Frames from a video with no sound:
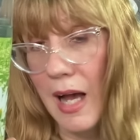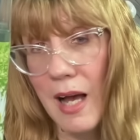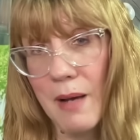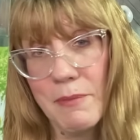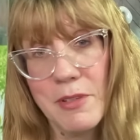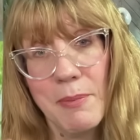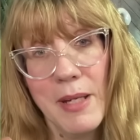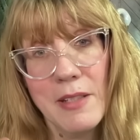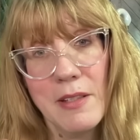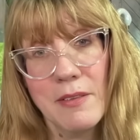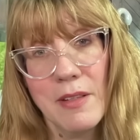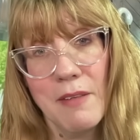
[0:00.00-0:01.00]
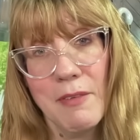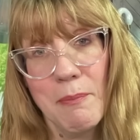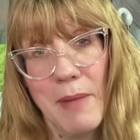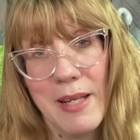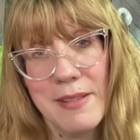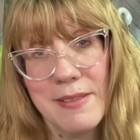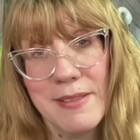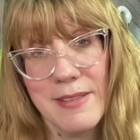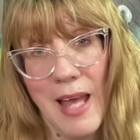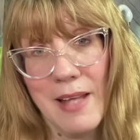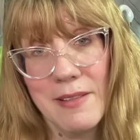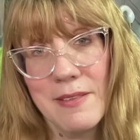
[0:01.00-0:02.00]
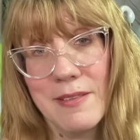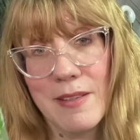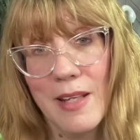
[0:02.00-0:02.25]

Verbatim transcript: To me, it doesn't even make sense.